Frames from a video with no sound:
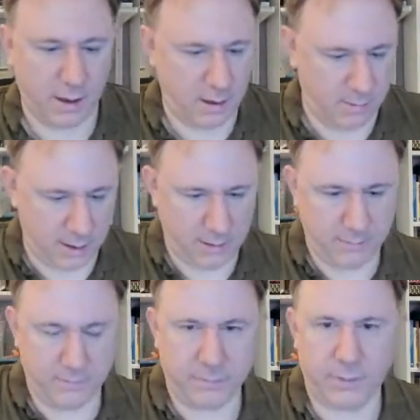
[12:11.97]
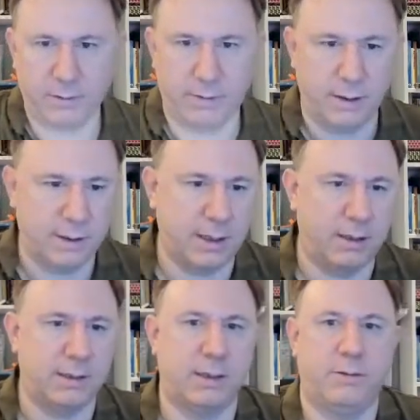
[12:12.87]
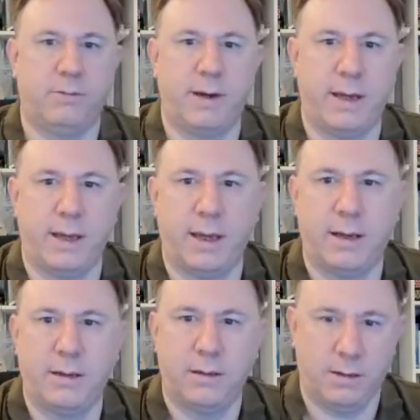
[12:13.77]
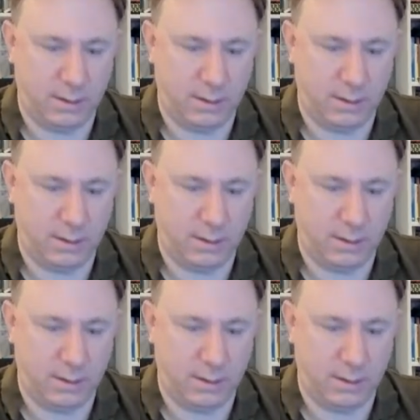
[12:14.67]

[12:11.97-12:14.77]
anyway, right, let's get this out of the way again.